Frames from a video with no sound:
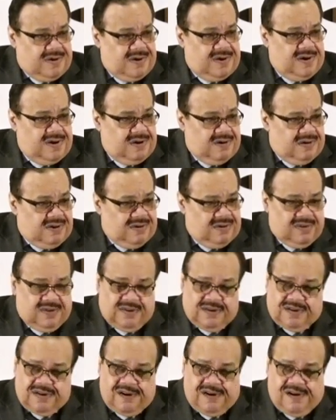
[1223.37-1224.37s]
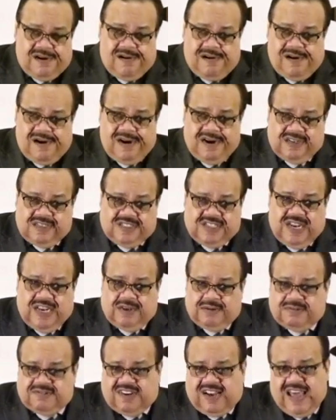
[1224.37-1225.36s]
You know, uh,
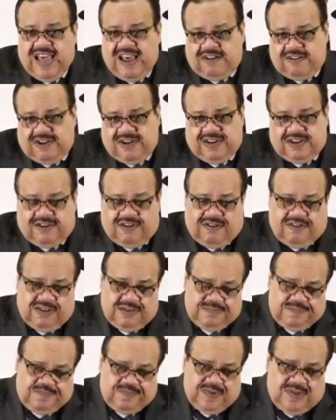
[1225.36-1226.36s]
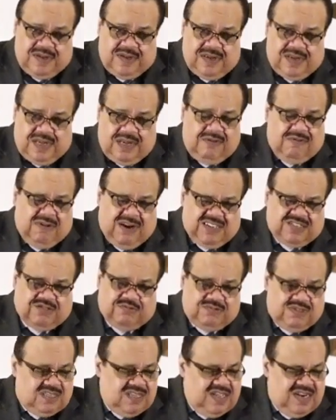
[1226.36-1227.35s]
Jacob's ladder, they call it. He
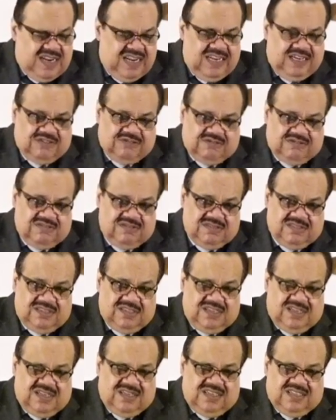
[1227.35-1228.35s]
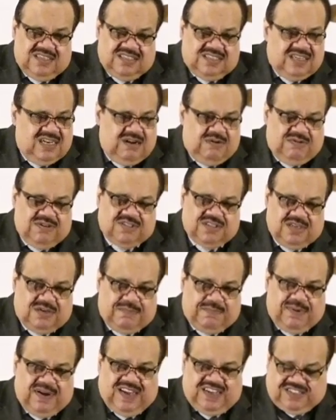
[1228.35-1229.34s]
wrestled with that angel, said, I want you to
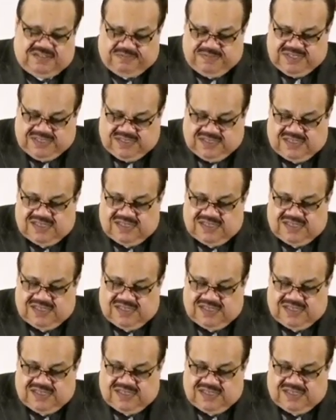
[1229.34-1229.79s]
bless me.